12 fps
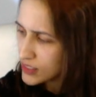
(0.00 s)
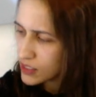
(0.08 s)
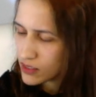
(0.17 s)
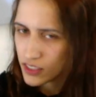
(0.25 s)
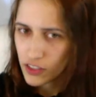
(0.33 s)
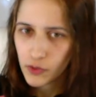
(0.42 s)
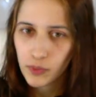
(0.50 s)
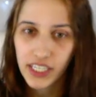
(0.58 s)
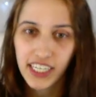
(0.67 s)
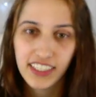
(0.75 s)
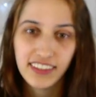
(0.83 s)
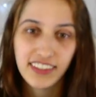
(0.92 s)
this
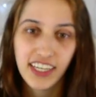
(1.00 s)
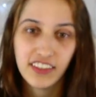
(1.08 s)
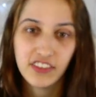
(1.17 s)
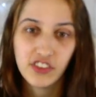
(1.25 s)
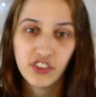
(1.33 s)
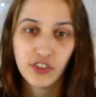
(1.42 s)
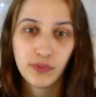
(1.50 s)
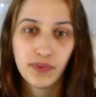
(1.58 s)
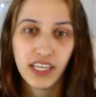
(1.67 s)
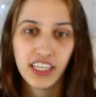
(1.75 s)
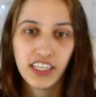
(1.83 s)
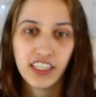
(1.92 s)
brand tends to
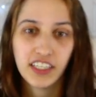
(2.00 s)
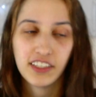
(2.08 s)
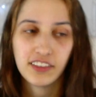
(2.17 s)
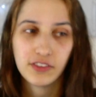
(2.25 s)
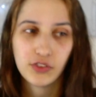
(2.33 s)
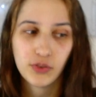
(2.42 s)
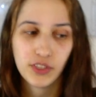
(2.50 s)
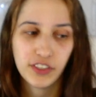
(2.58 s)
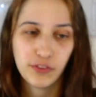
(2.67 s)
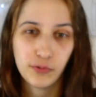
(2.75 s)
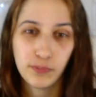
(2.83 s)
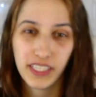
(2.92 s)
make sort
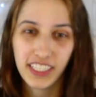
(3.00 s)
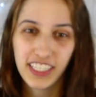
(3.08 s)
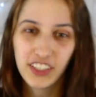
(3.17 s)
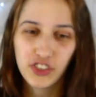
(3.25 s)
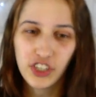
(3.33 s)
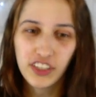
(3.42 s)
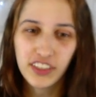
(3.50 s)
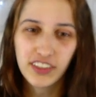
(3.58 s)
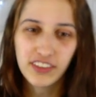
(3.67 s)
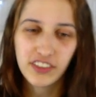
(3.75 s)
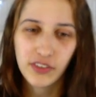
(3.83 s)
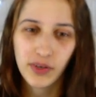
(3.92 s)
of baking chocolate,
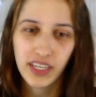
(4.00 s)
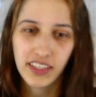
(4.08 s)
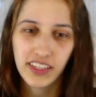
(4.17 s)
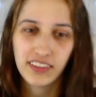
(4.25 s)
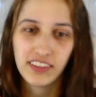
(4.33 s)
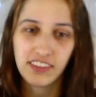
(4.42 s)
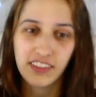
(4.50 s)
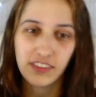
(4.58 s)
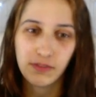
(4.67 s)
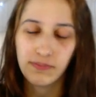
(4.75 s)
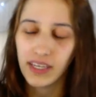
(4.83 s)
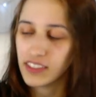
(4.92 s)
so I think this is
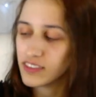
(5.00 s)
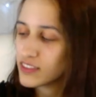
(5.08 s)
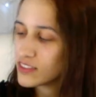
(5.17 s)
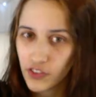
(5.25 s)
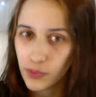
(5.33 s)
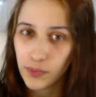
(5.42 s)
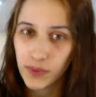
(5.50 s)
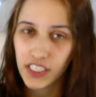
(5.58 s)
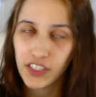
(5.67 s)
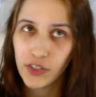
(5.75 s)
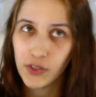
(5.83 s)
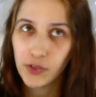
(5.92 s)
meant to be
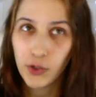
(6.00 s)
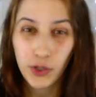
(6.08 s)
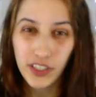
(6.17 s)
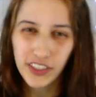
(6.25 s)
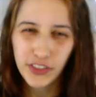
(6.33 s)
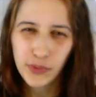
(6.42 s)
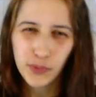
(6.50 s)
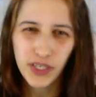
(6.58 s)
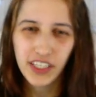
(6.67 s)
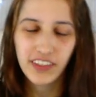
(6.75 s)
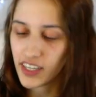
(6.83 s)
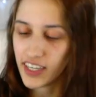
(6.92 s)
cooked
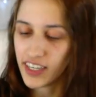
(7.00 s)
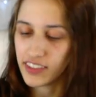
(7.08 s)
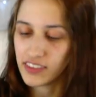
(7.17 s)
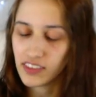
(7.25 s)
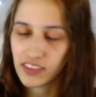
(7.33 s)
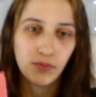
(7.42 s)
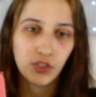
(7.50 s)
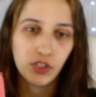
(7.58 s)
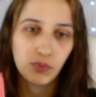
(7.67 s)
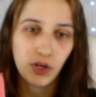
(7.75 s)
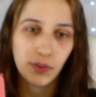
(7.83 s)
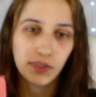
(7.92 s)
with, as you
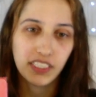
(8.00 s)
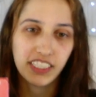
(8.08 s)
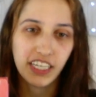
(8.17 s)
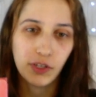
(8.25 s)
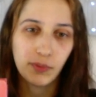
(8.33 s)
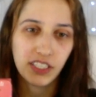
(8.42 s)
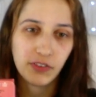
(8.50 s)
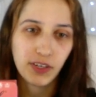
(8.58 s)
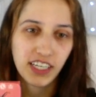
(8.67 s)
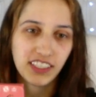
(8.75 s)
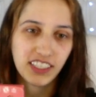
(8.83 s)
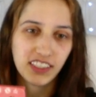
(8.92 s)
can probably tell by the
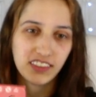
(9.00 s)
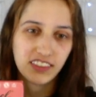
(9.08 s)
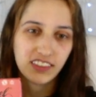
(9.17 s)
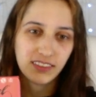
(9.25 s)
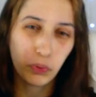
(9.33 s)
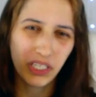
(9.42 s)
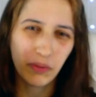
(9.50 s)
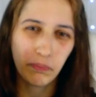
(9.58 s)
fact that it's pretty